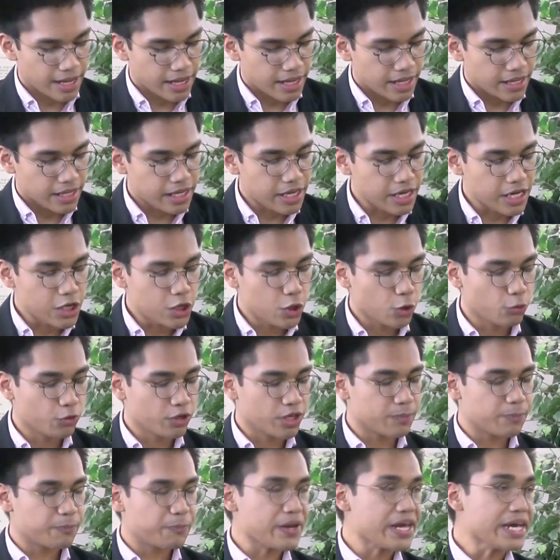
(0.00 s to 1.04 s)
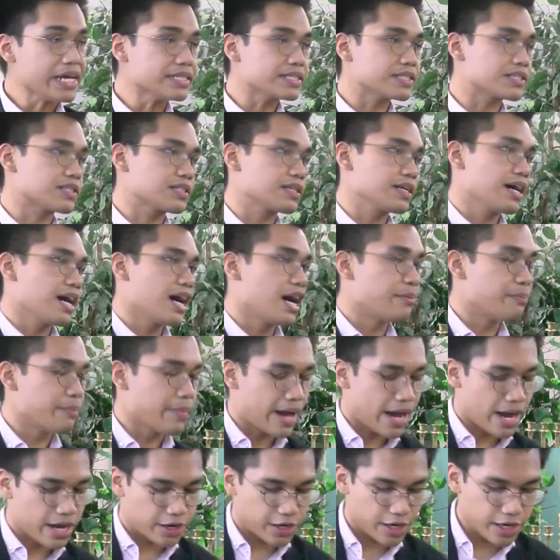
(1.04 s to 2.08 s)
he who repeats a
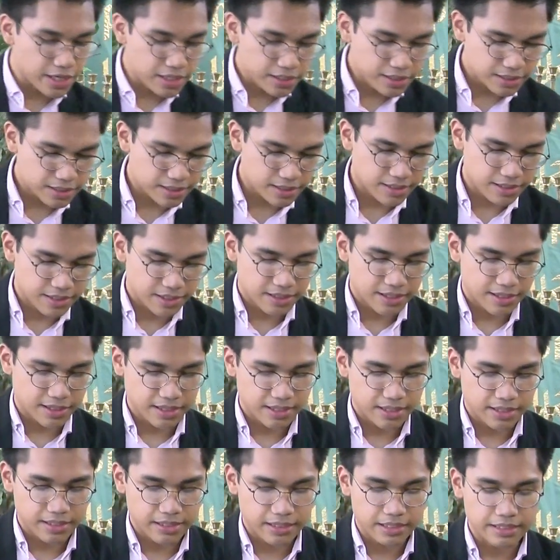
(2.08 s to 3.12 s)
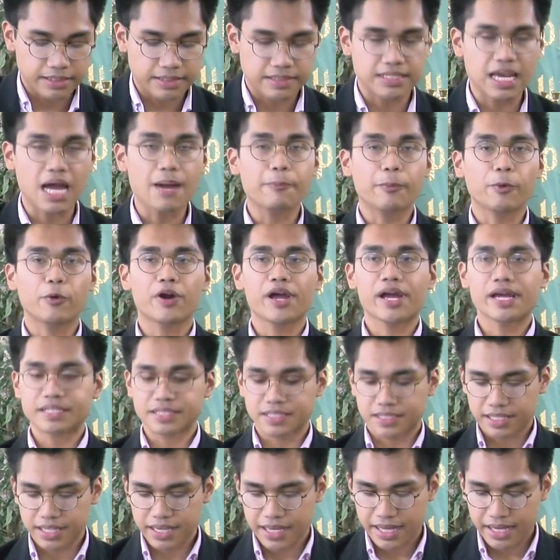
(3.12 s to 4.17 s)
matter
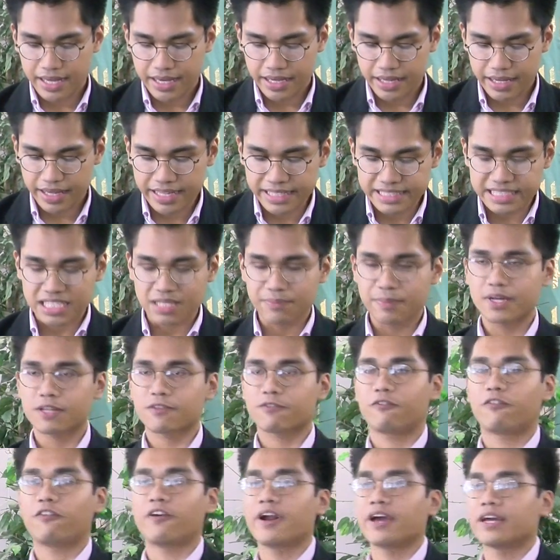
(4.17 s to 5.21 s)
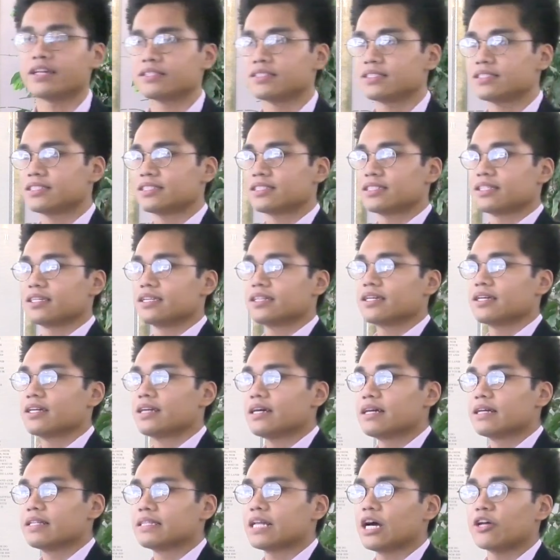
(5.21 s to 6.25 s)
separates intimate friends.
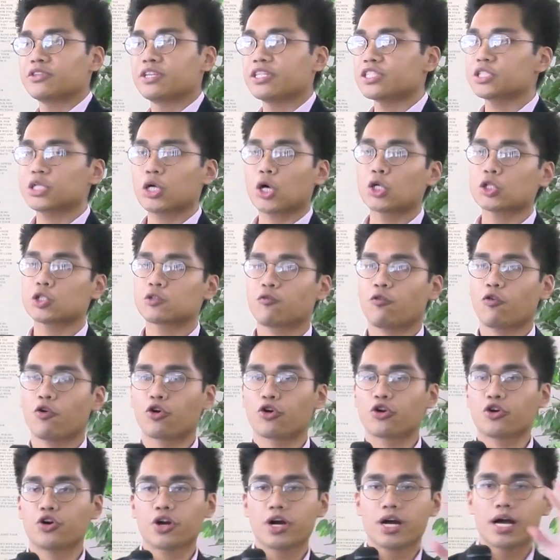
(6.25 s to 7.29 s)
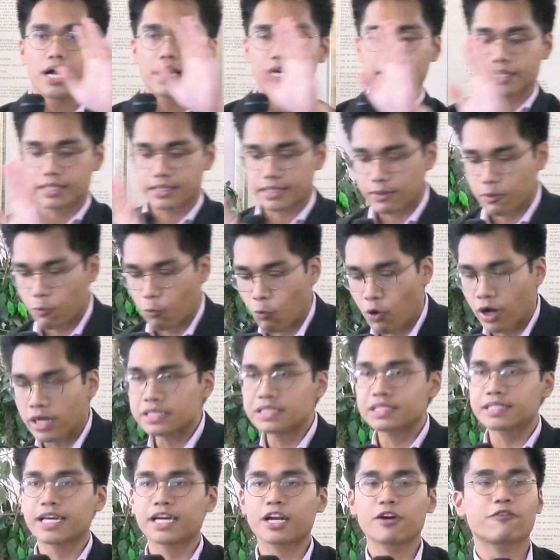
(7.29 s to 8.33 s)
Now this goes for one
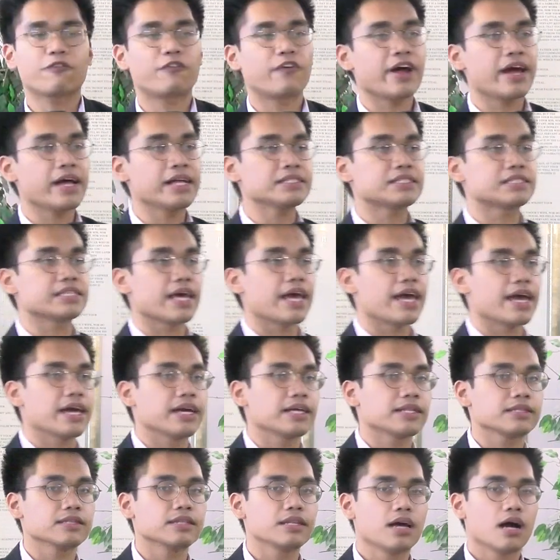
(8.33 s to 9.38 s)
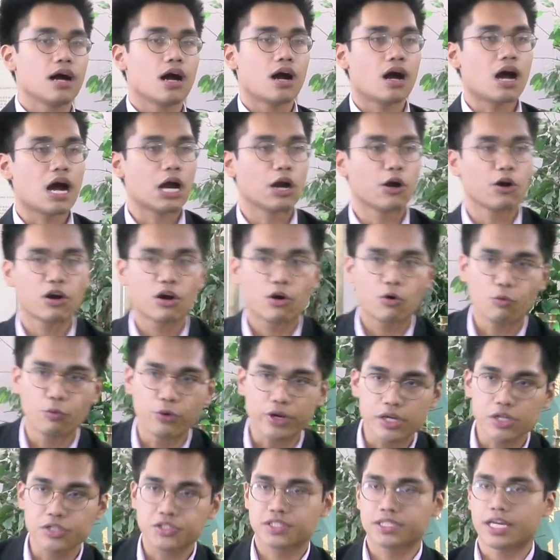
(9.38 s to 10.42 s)
set of friends and our
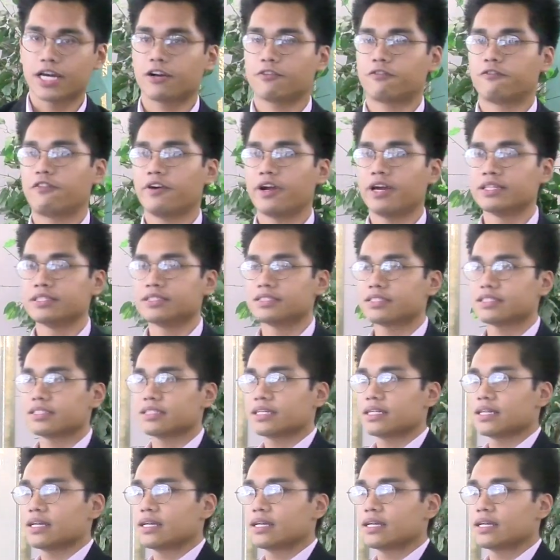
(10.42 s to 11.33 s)
real set of friends.